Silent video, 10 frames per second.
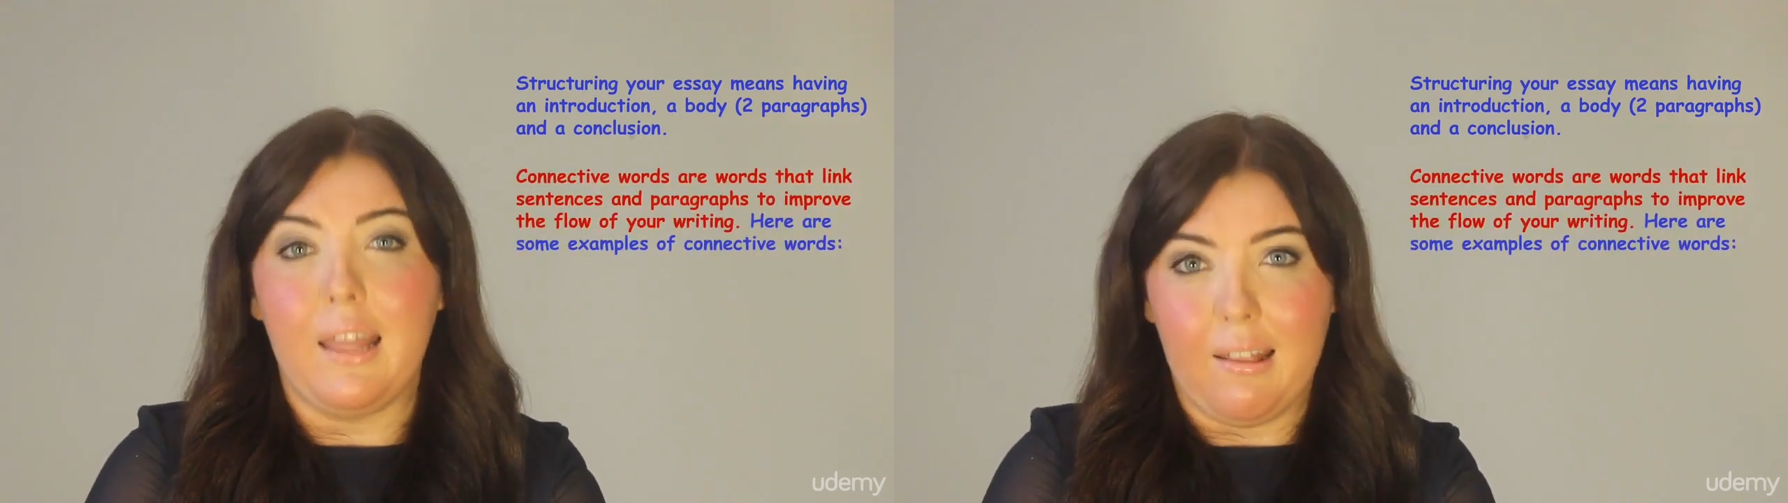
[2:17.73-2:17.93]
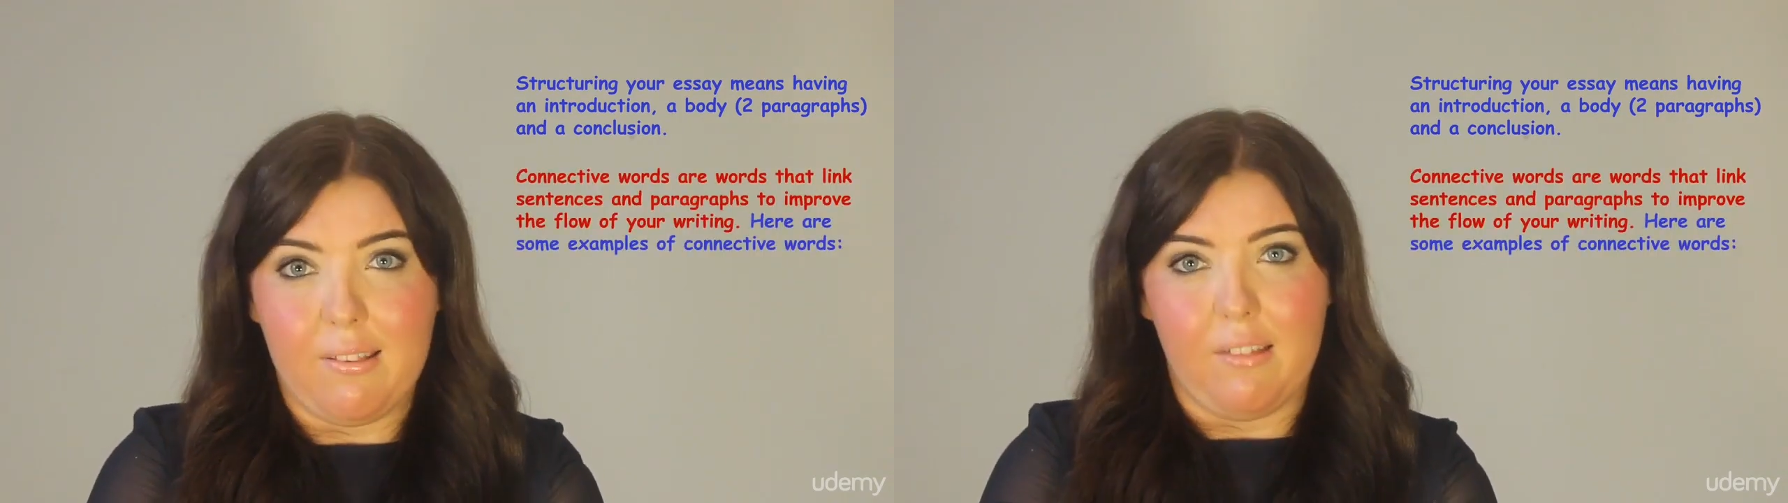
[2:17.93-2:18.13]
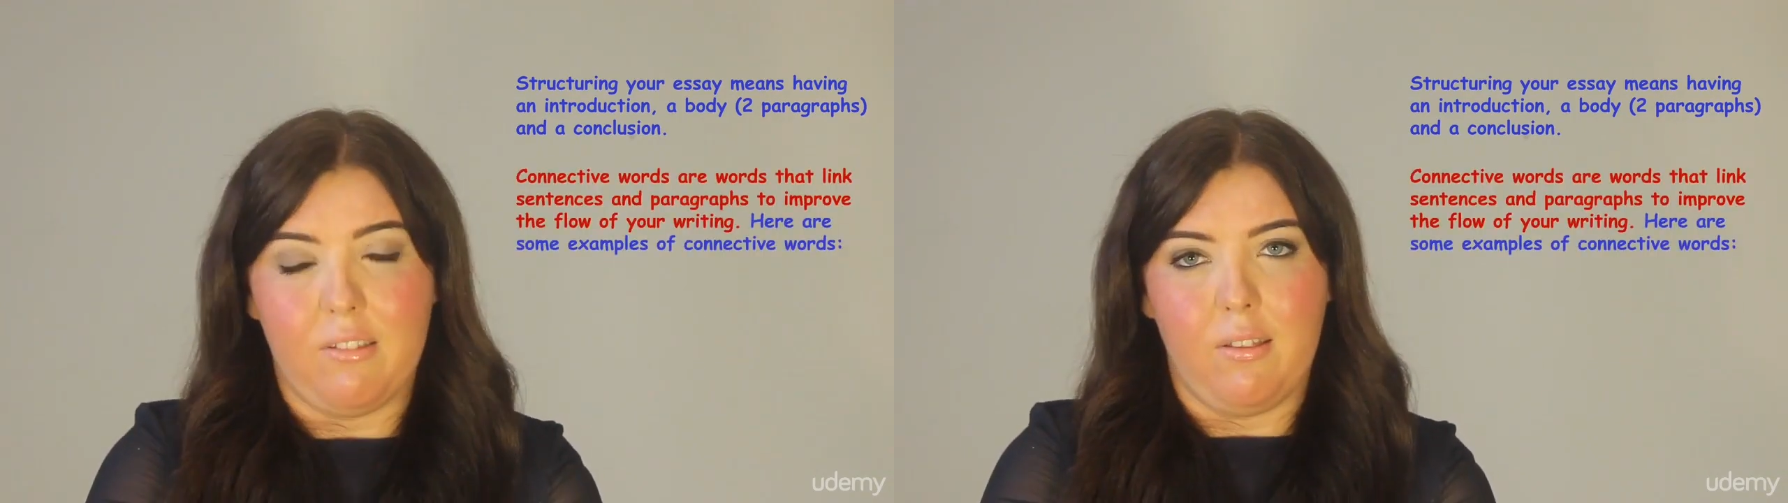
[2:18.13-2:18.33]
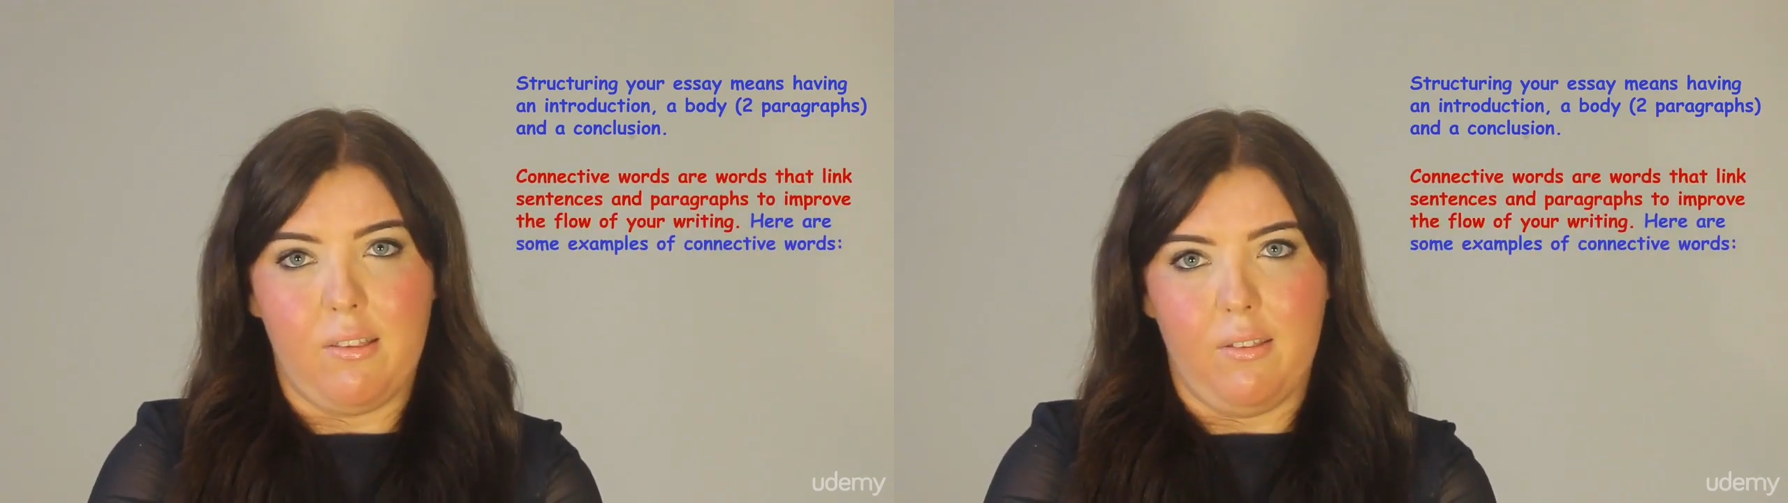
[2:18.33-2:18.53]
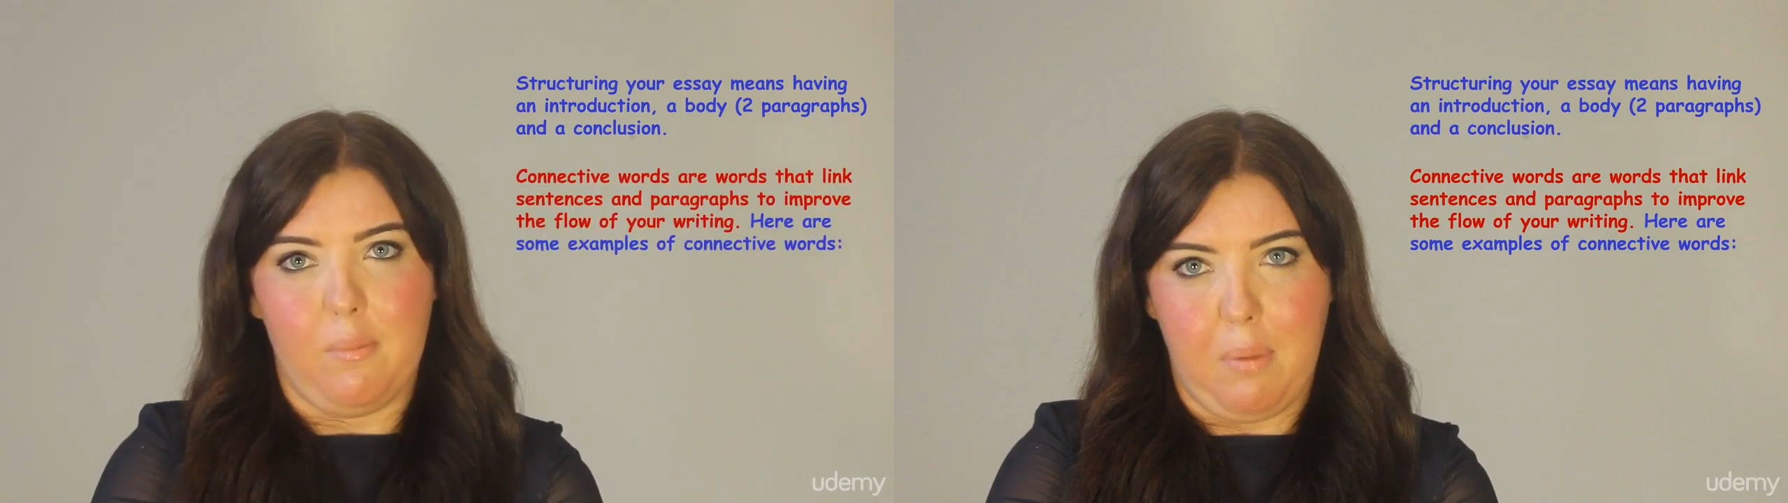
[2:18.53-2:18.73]
link
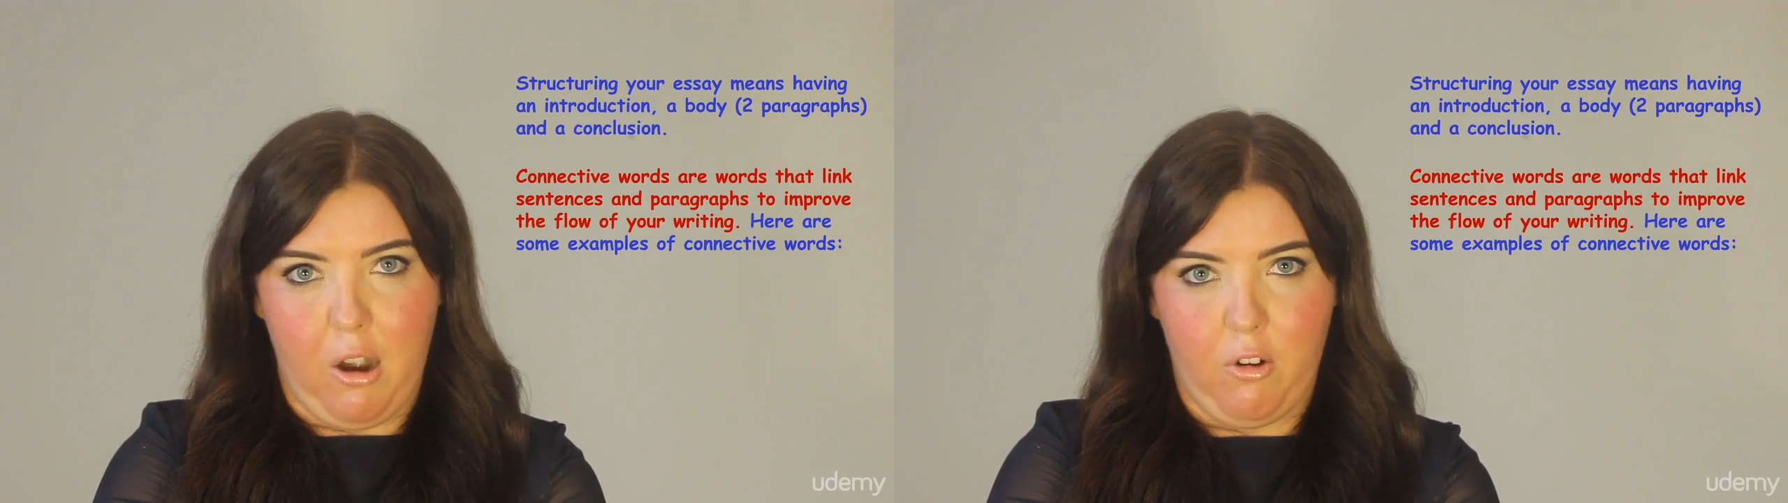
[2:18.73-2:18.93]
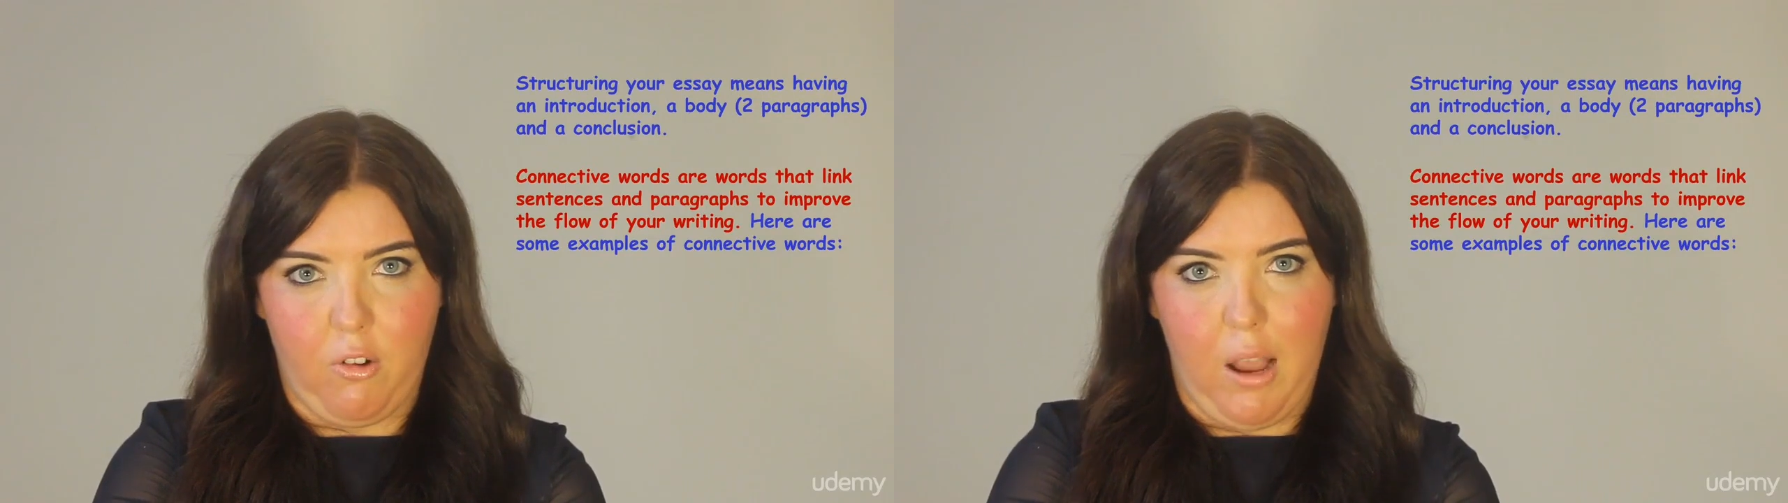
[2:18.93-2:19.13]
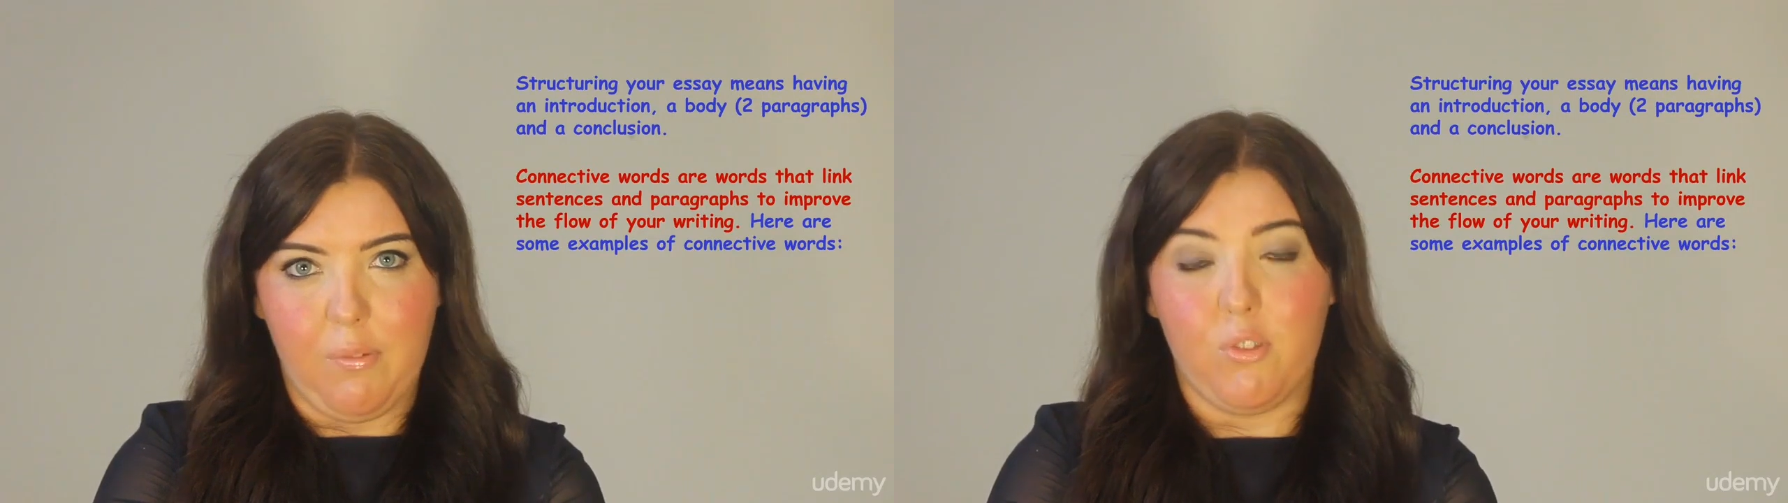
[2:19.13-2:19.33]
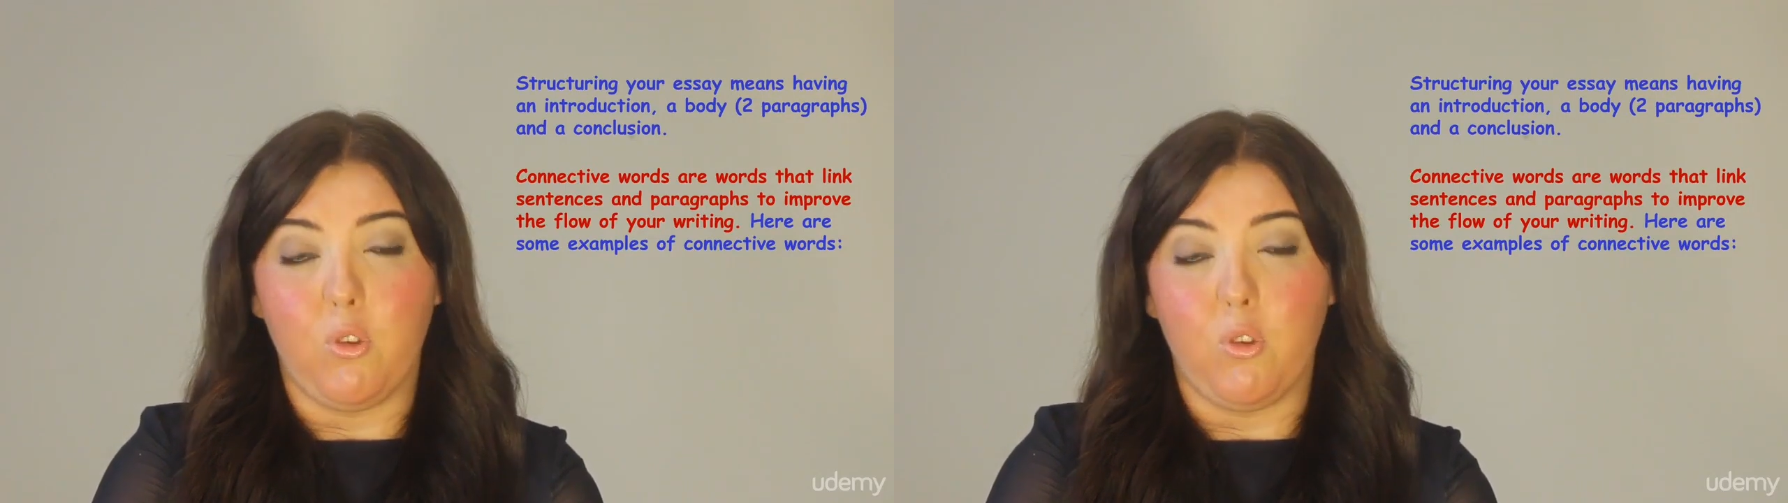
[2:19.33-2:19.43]
sentences and paragraphs